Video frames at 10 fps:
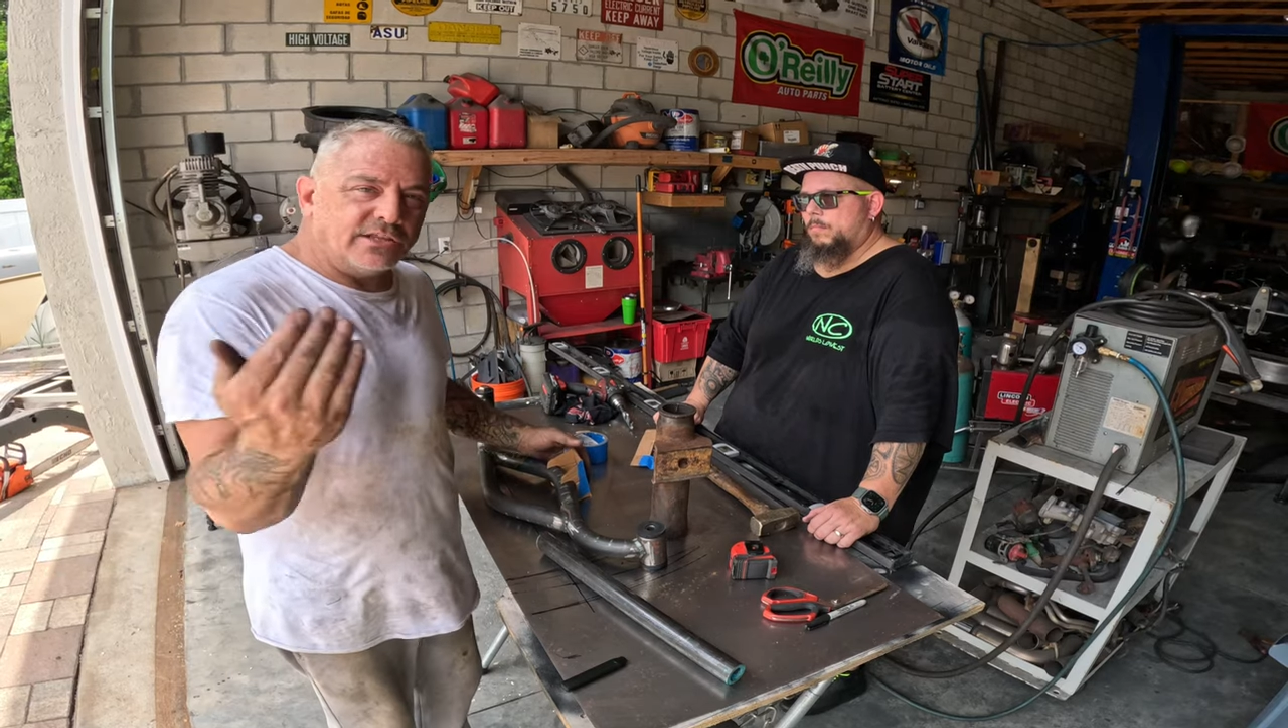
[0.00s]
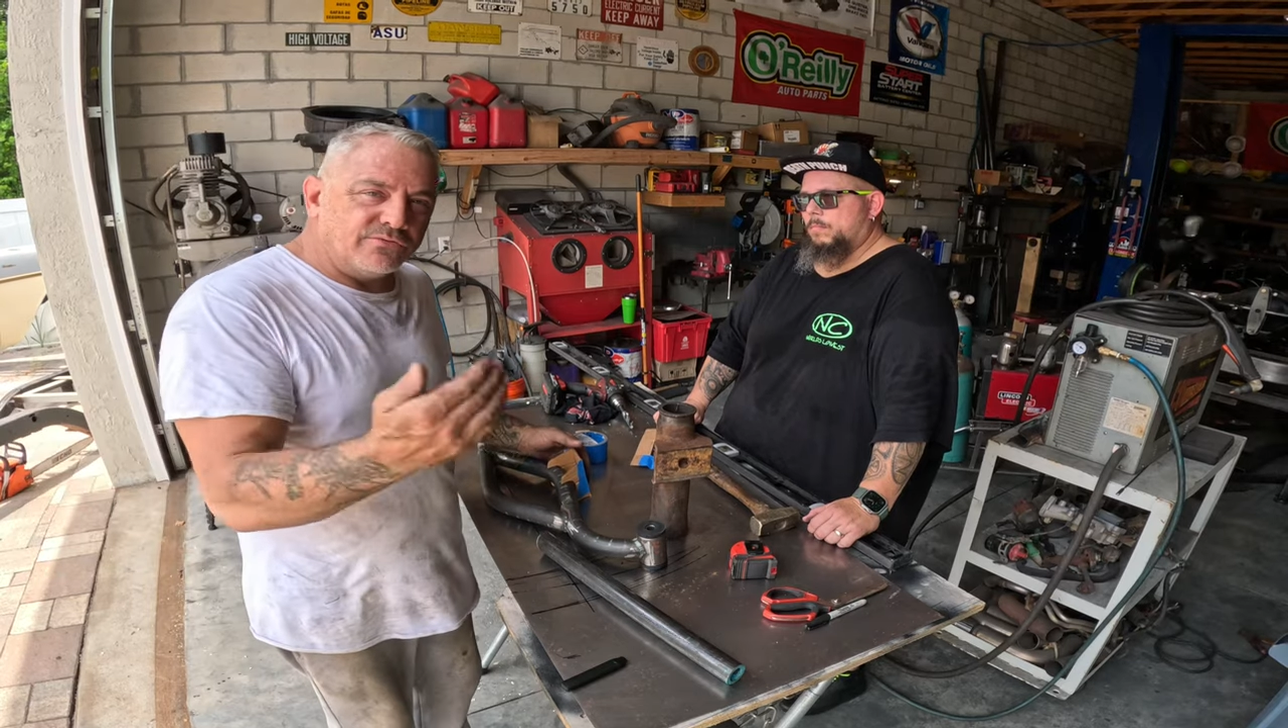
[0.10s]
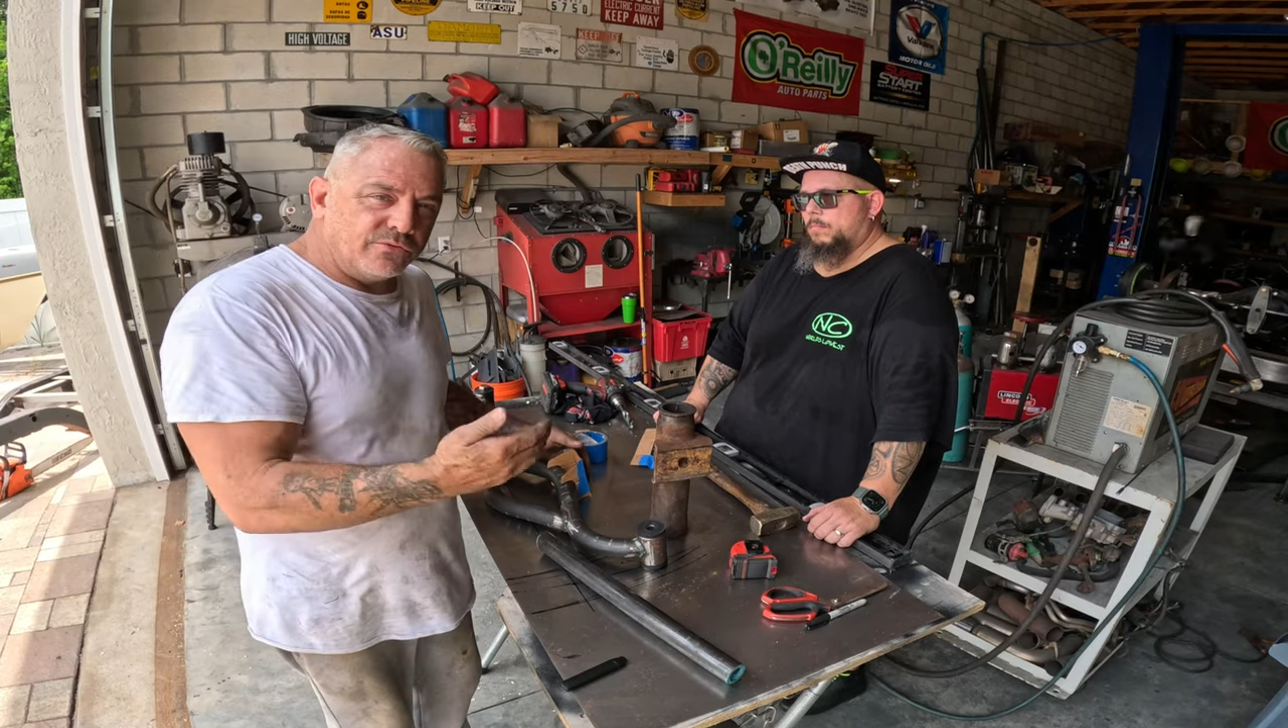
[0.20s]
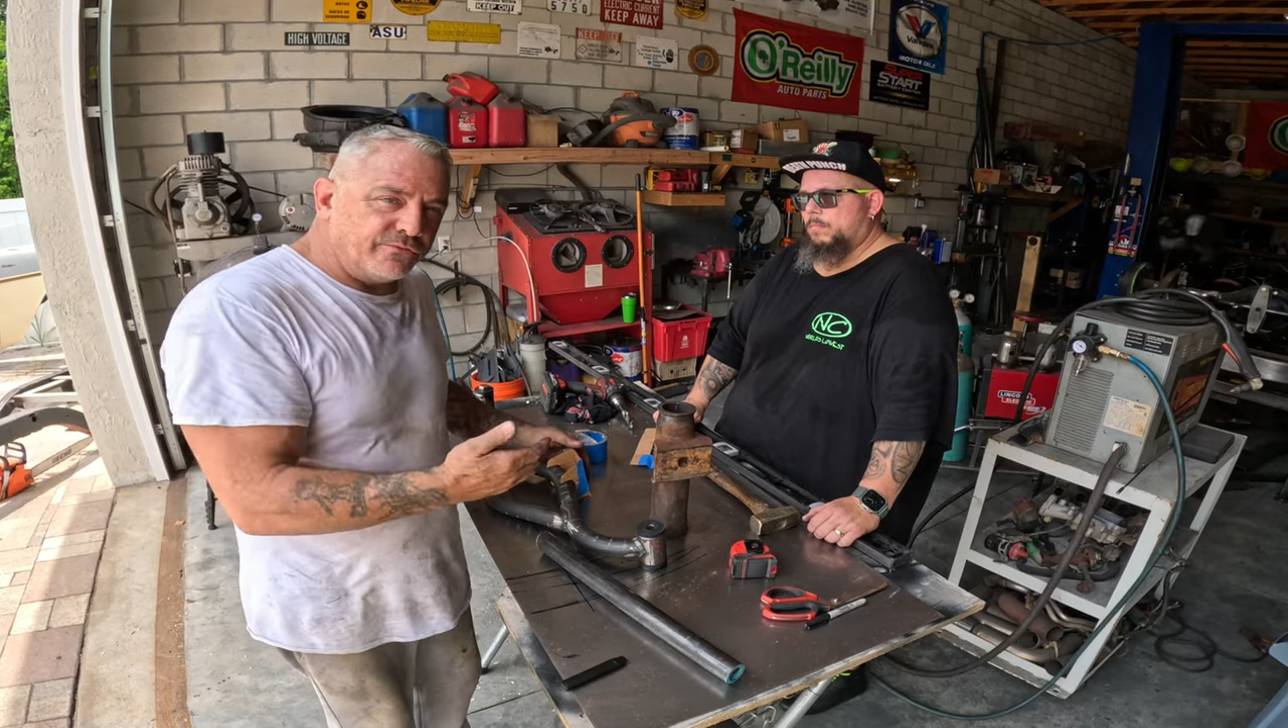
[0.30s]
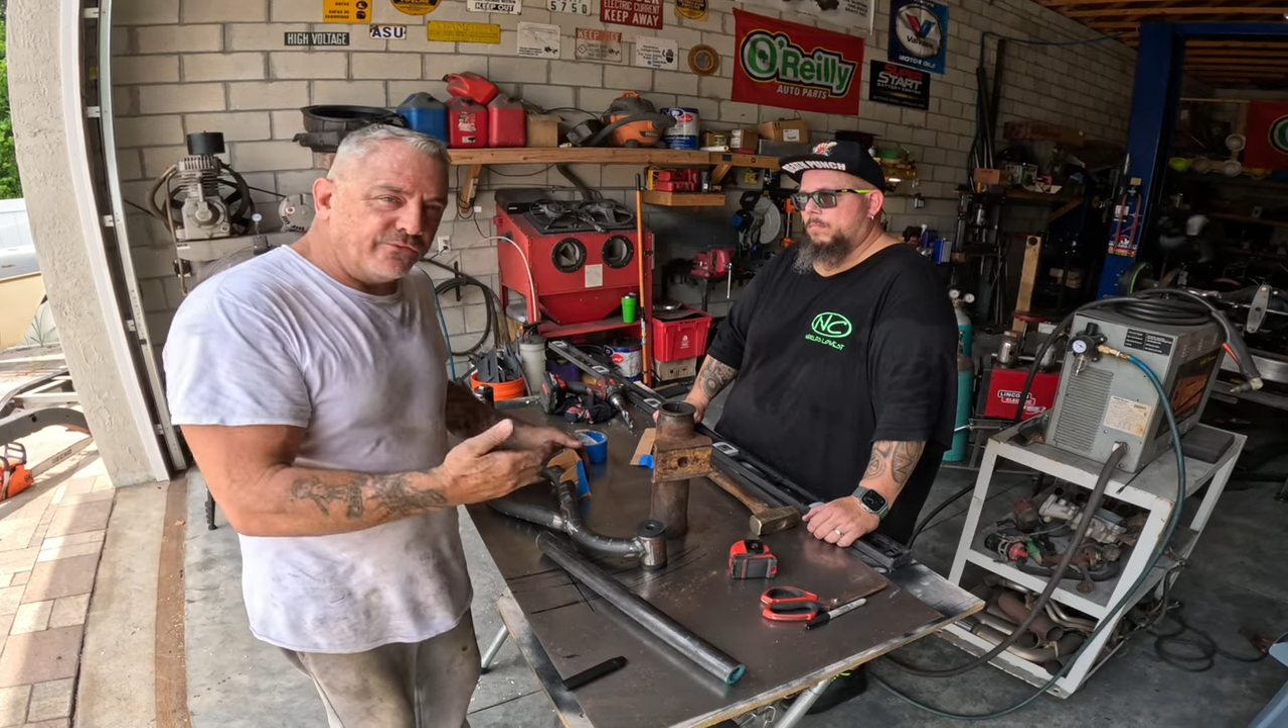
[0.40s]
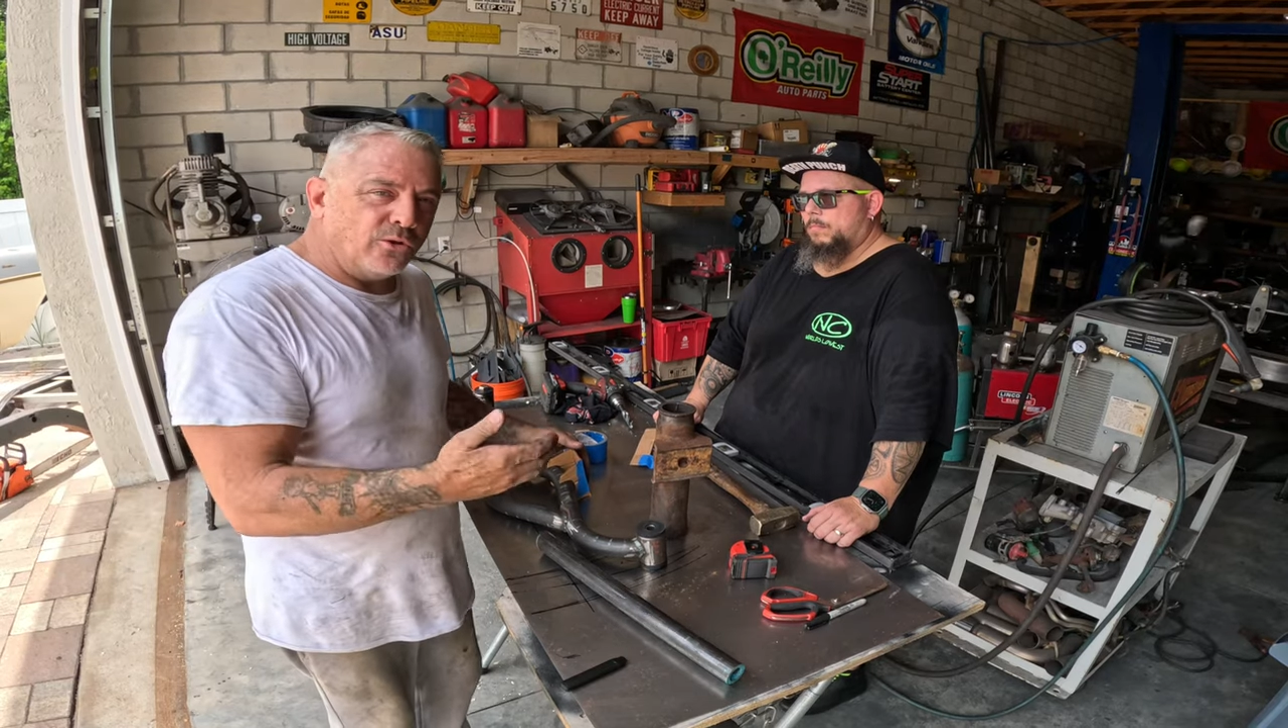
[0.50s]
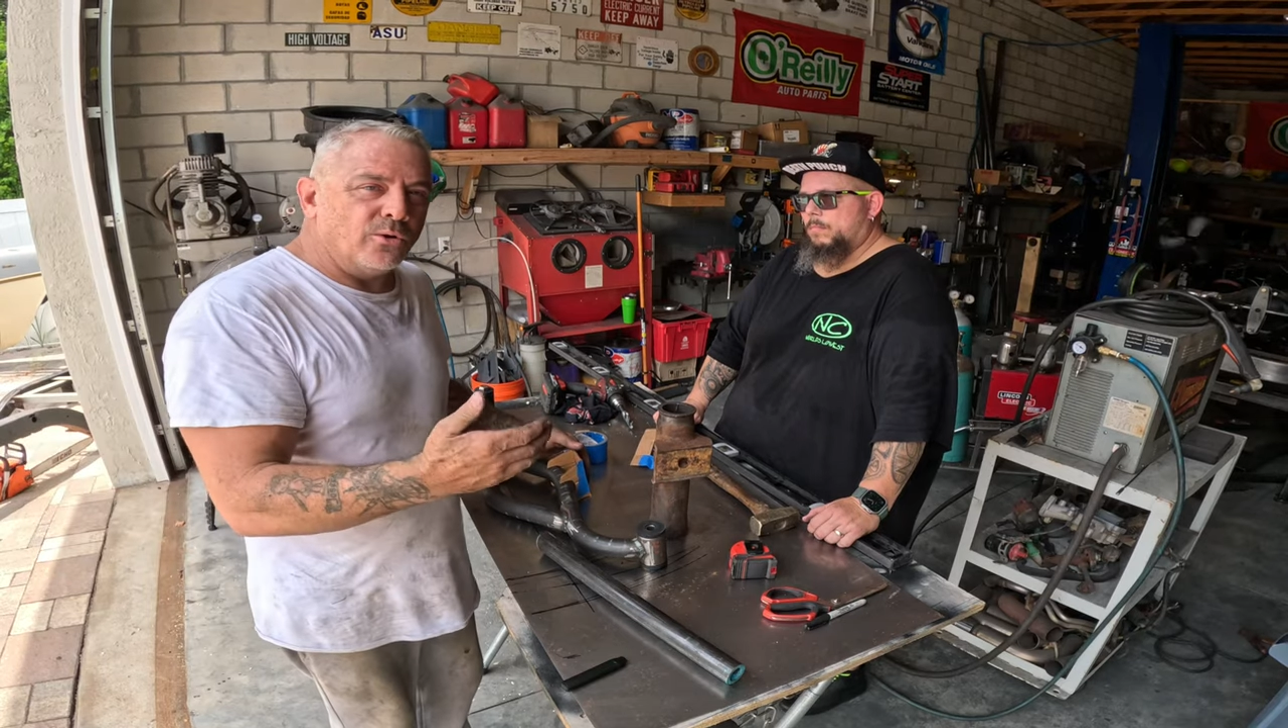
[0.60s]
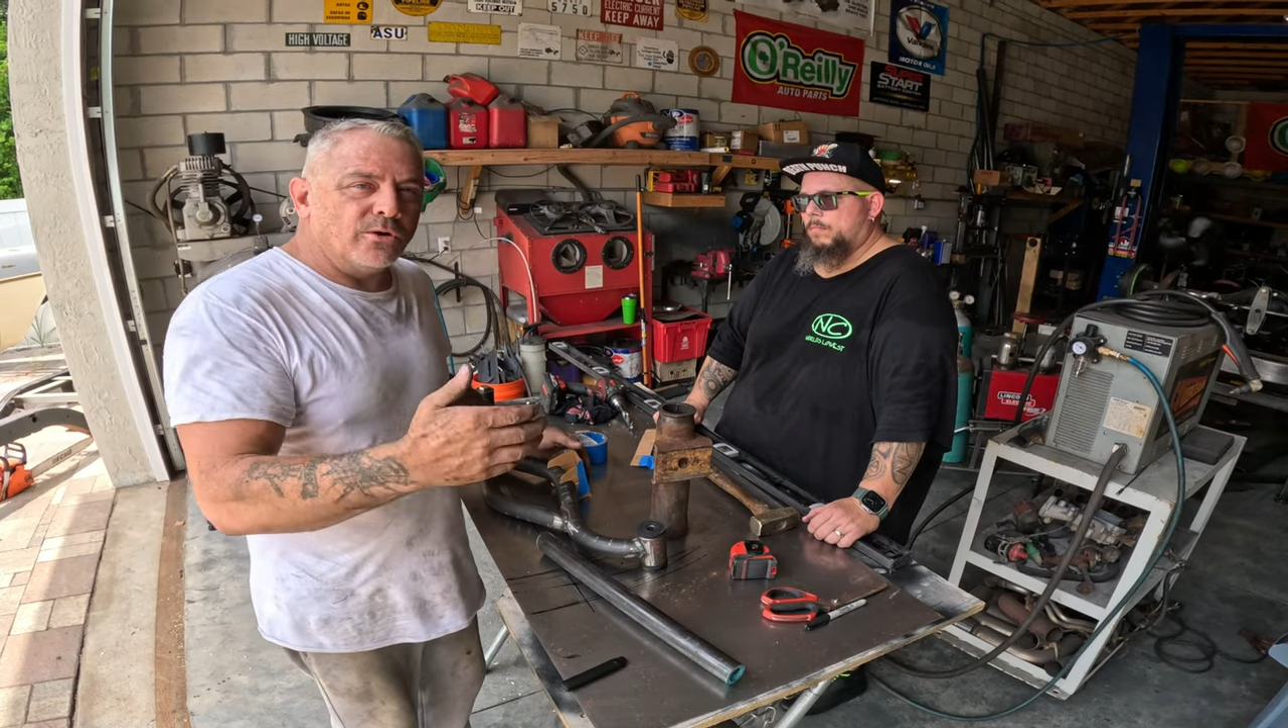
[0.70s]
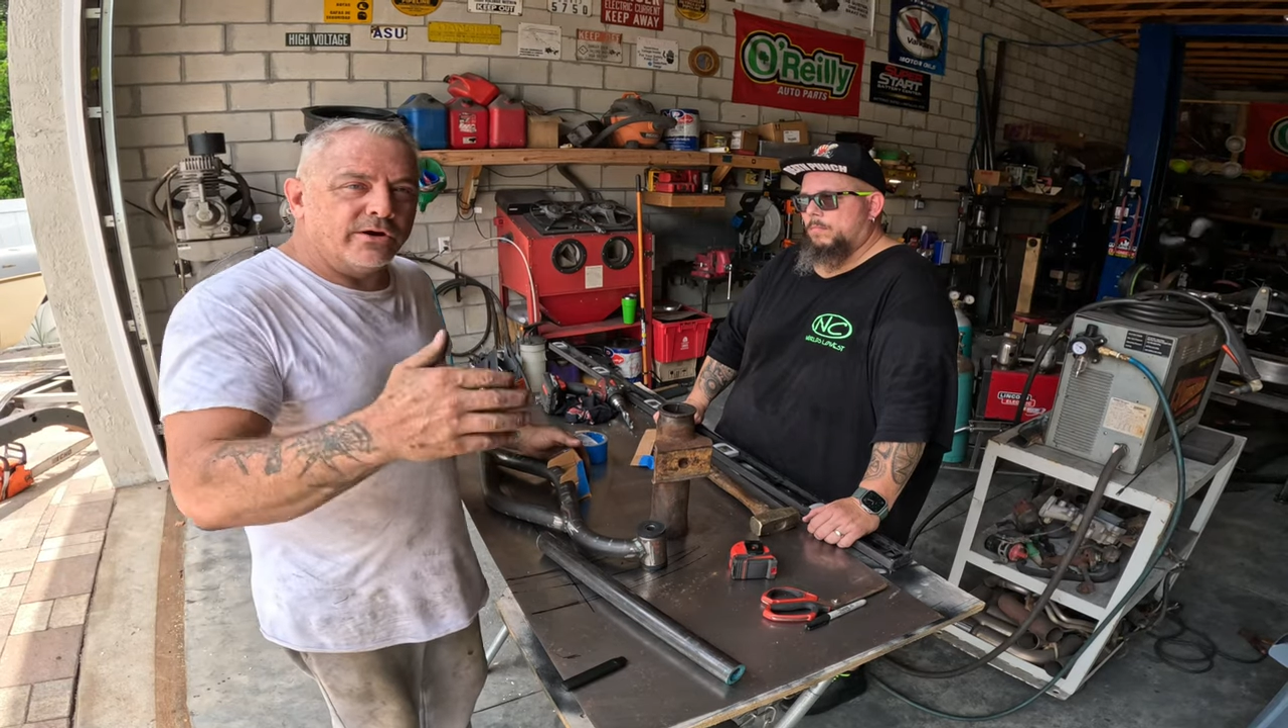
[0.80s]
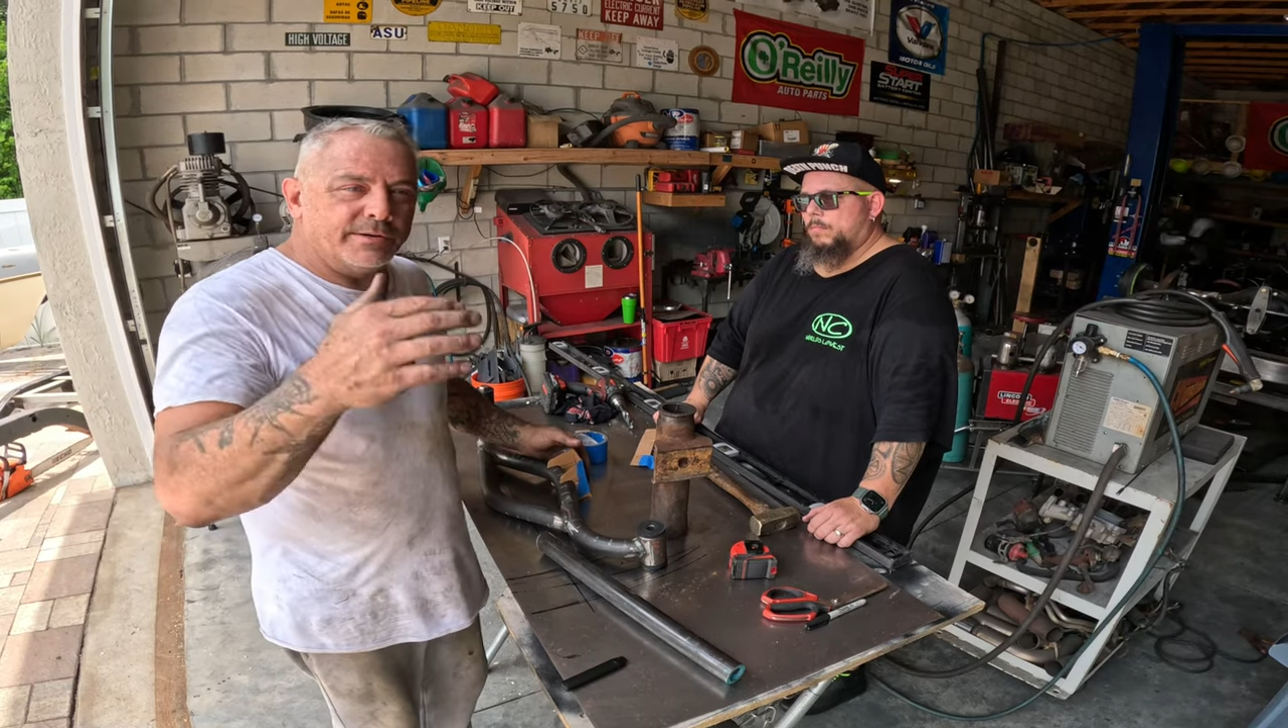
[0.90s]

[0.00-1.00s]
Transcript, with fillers: through the floor